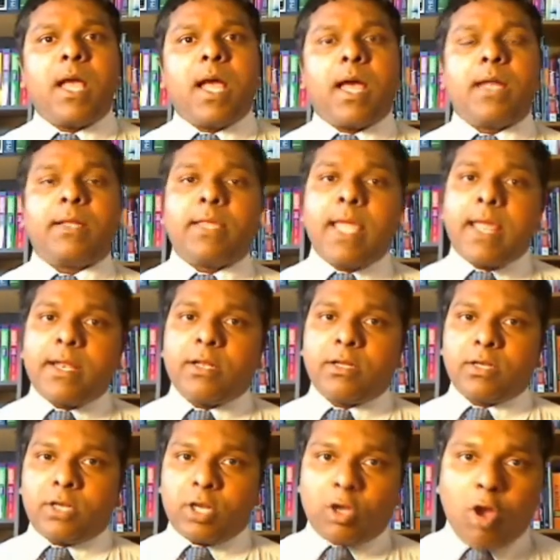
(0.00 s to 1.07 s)
And
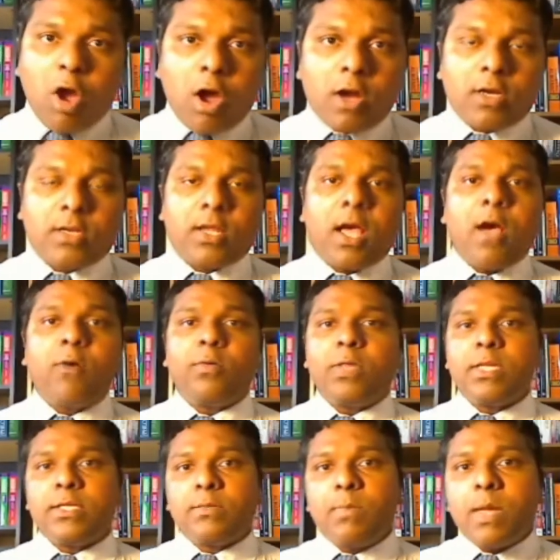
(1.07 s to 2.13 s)
then record how
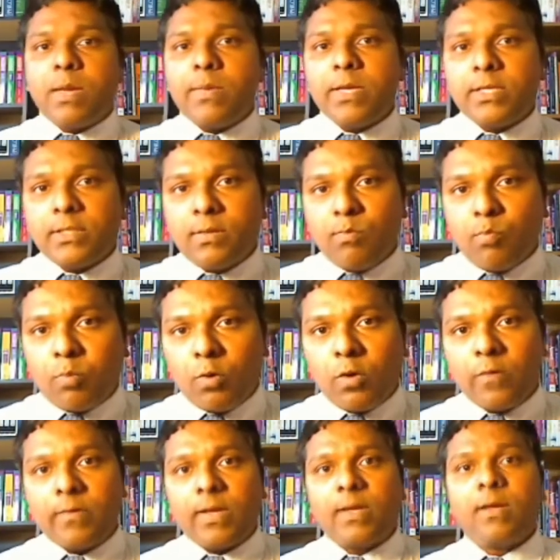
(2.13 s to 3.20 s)
this baby is
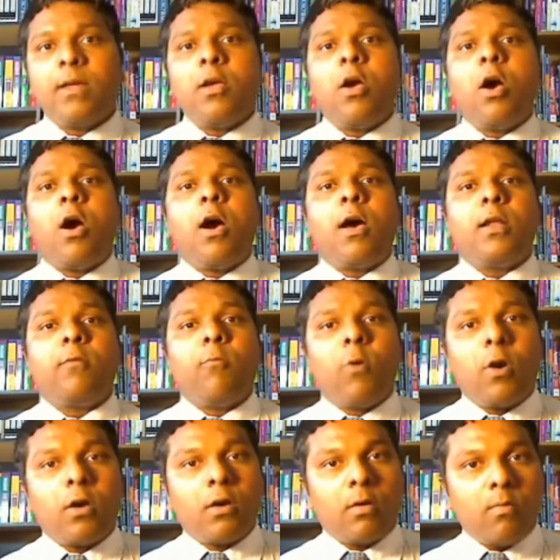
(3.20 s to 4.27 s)
improving on
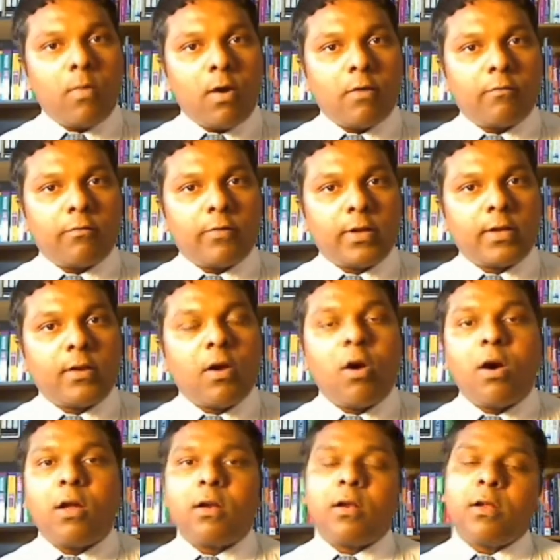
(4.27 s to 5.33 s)
oral morphine
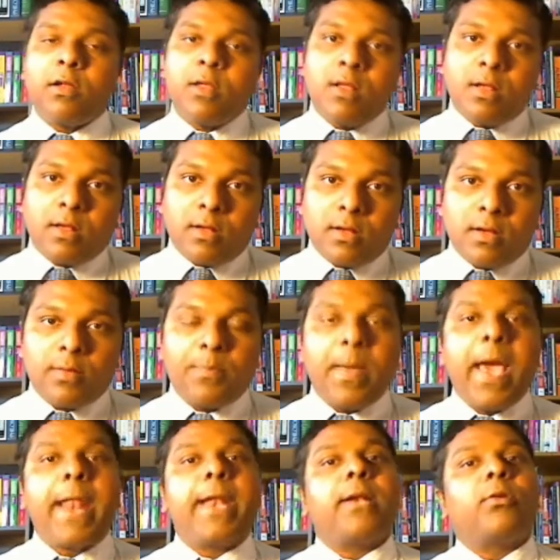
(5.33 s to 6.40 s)
or uh,
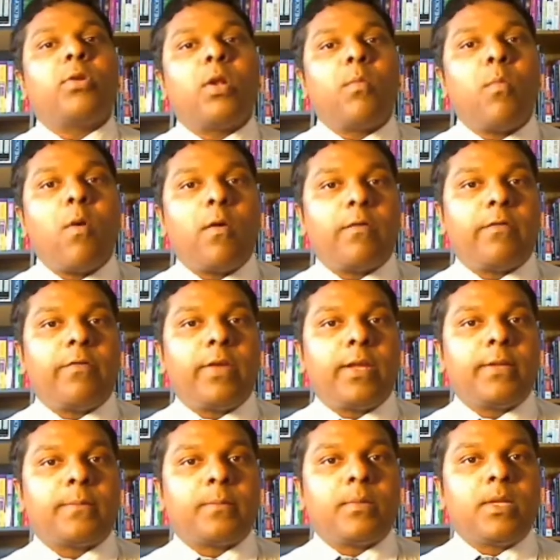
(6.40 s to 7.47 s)
parenteral morphine.